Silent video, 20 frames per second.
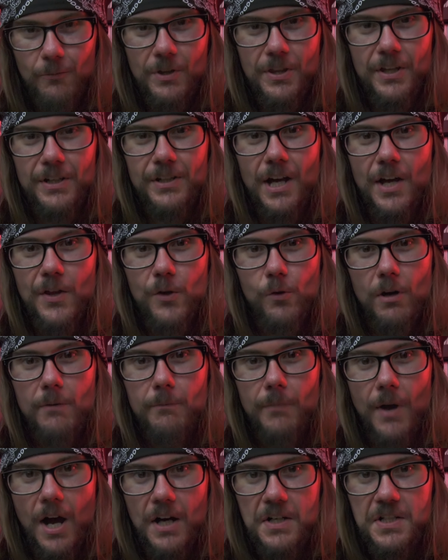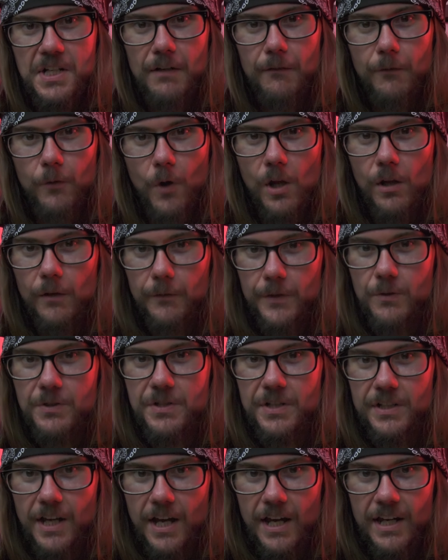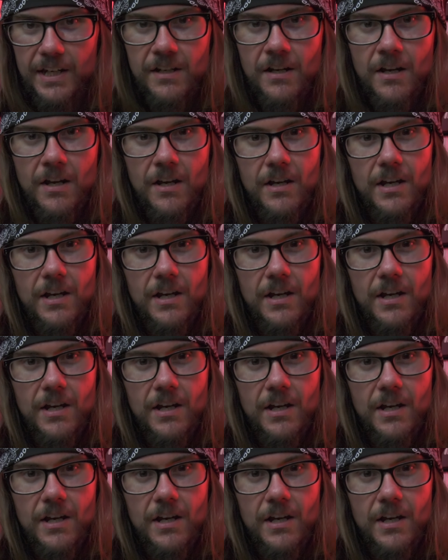with another unboxing for all of you today.